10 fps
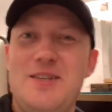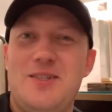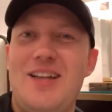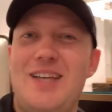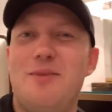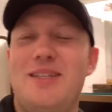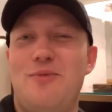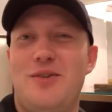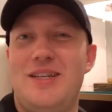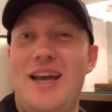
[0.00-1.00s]
So that's my
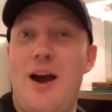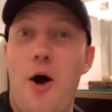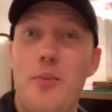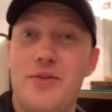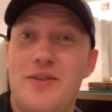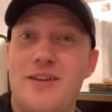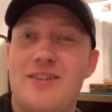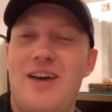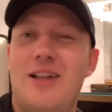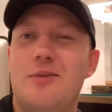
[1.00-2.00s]
tip for today. I hope you found
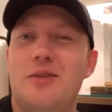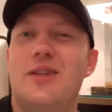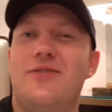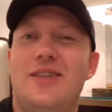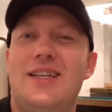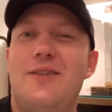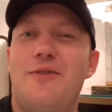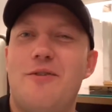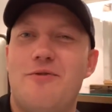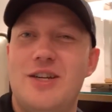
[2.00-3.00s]
it valuable. If you did,
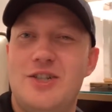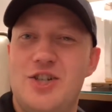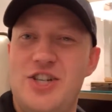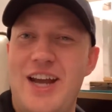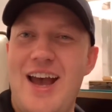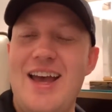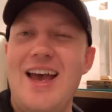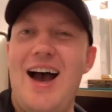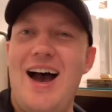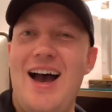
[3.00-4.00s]
feel free to share.
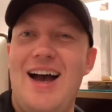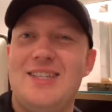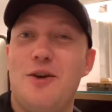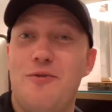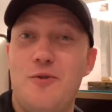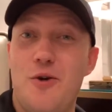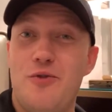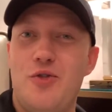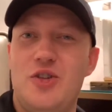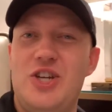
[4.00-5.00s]
I saw a few
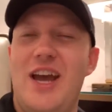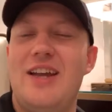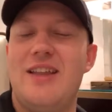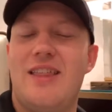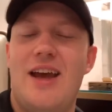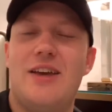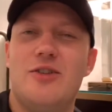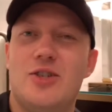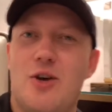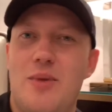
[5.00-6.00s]
of you shared. Thank
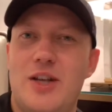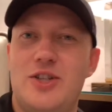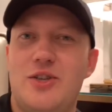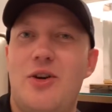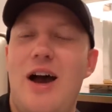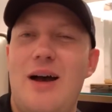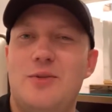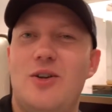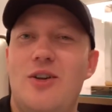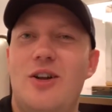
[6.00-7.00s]
you so much. You're
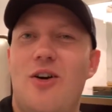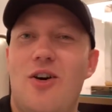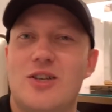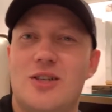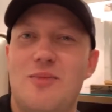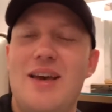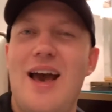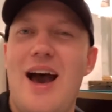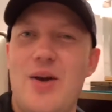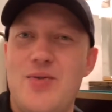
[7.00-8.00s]
absolutely awesome.
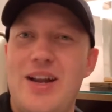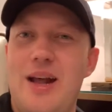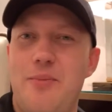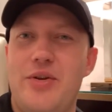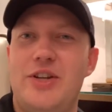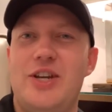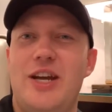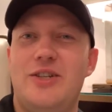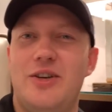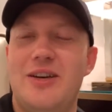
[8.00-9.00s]
I really
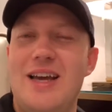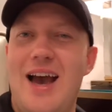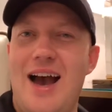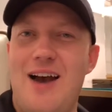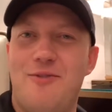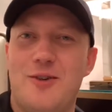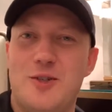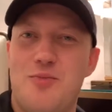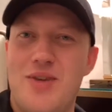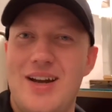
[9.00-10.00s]
appreciate you for
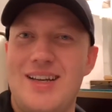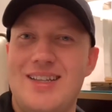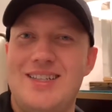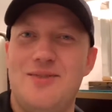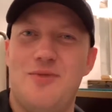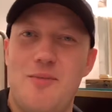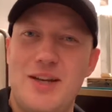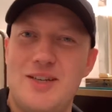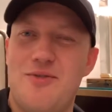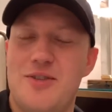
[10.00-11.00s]
spreading this
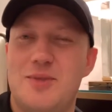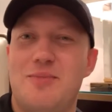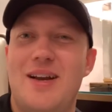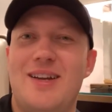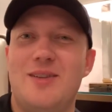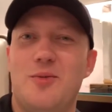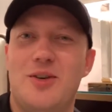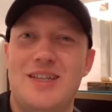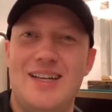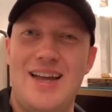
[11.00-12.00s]
information, for spreading the
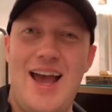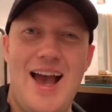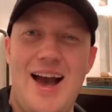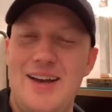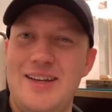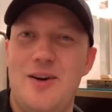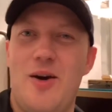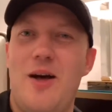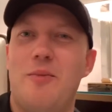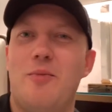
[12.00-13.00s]
word and
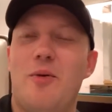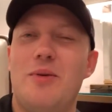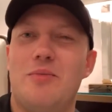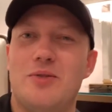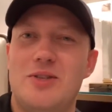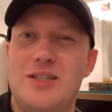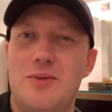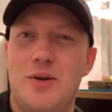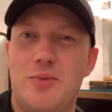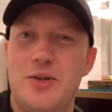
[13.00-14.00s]
helping more people to see
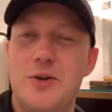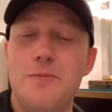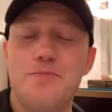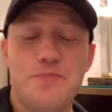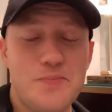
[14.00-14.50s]
what we do.